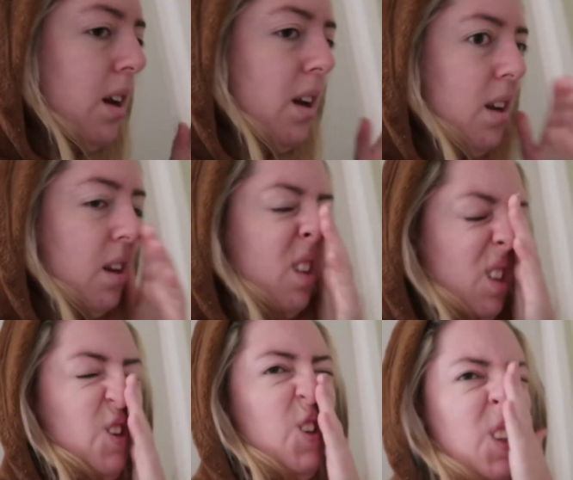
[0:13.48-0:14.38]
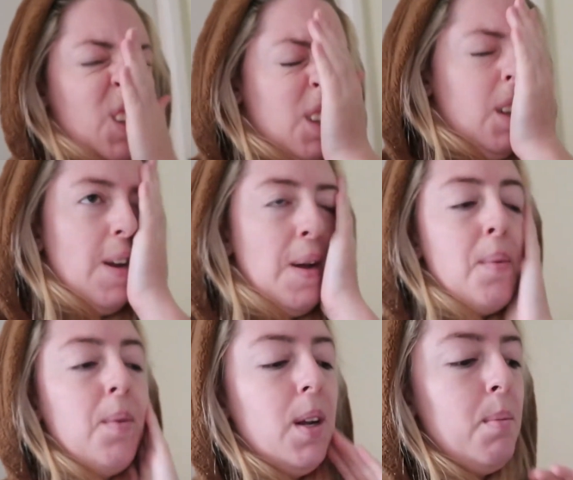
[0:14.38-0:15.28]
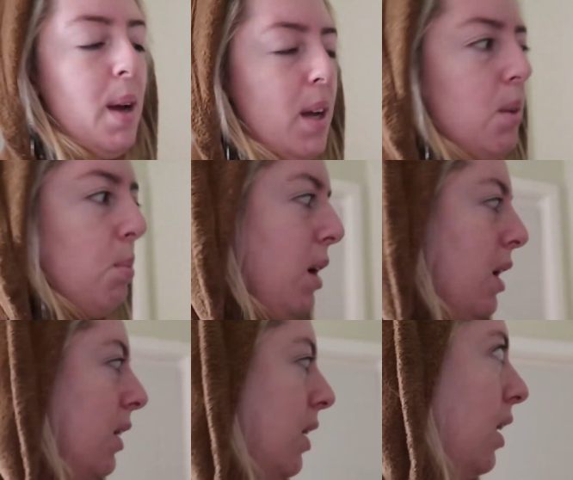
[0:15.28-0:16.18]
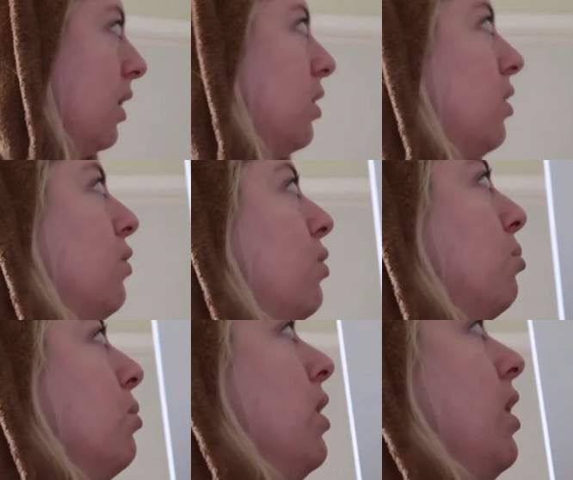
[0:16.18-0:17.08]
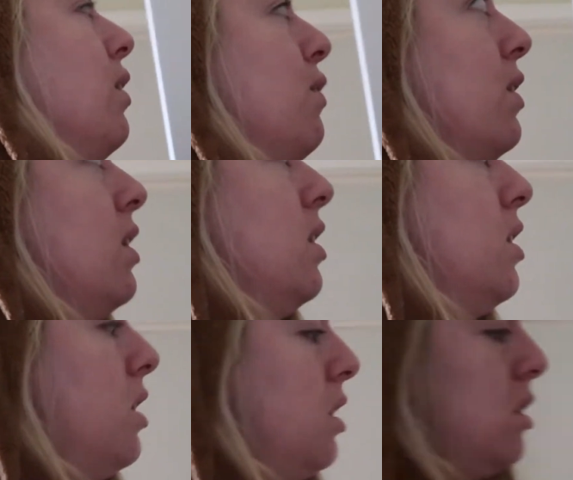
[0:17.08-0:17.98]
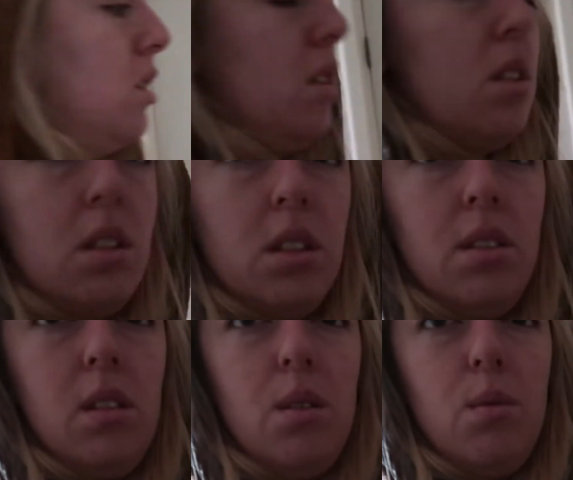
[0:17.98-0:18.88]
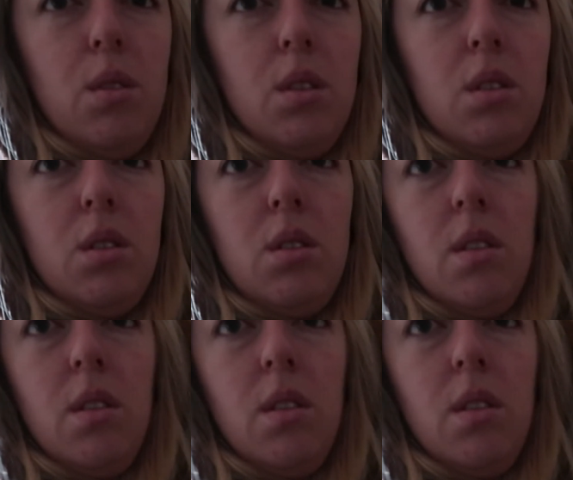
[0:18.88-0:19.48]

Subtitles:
anywho, I'm gonna make pancakes for Brie first, these ones,